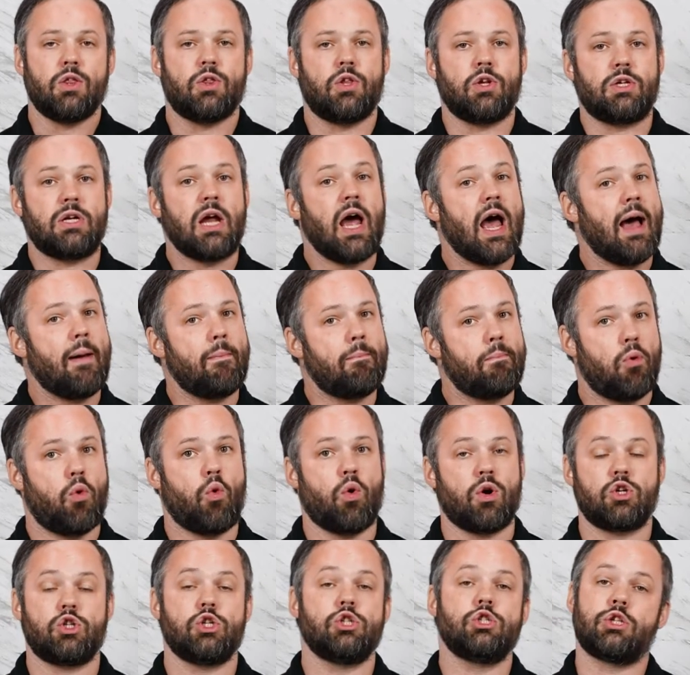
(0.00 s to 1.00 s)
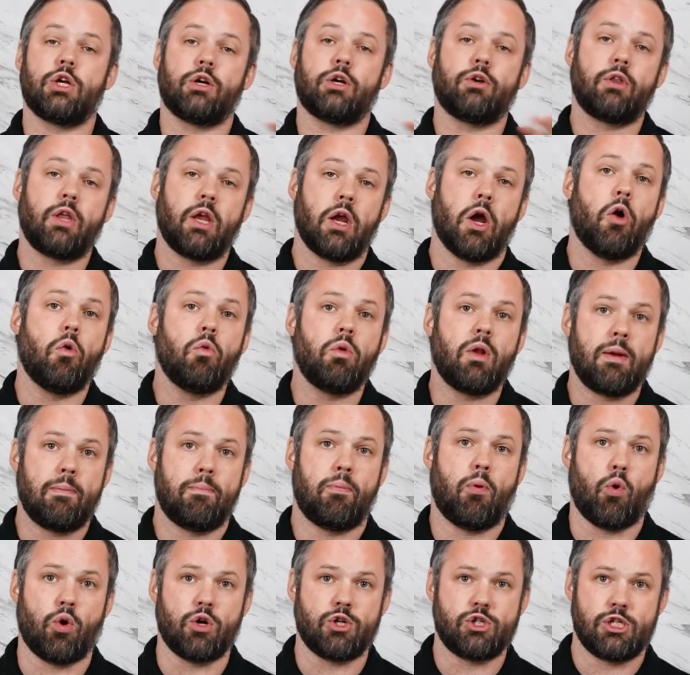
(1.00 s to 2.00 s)
The top portions are the only
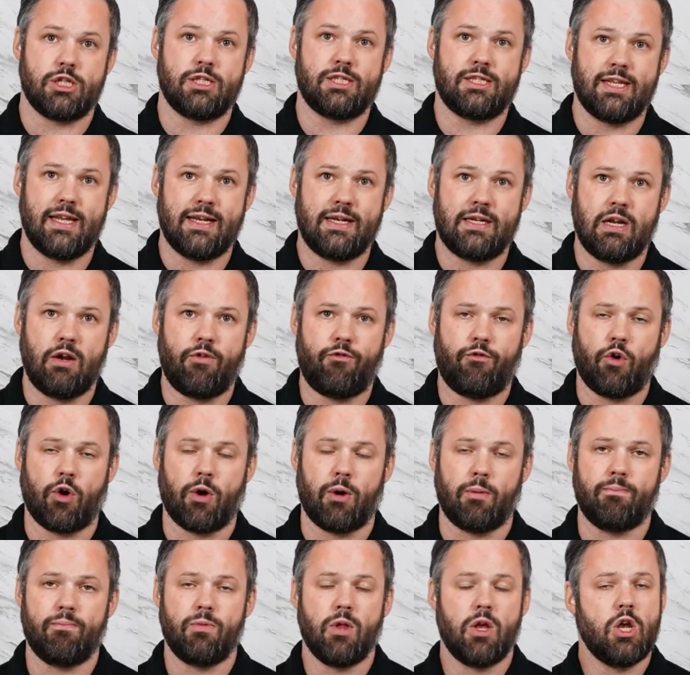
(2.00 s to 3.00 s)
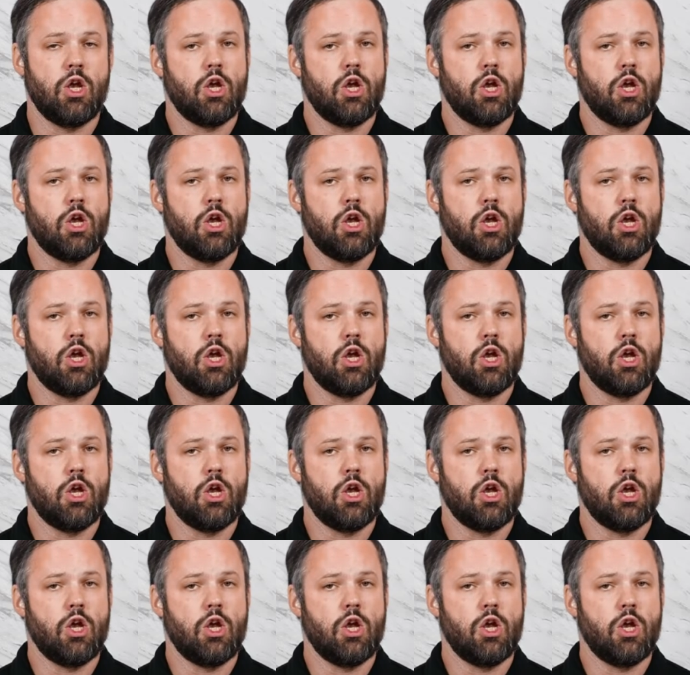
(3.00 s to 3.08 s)
portions that differ.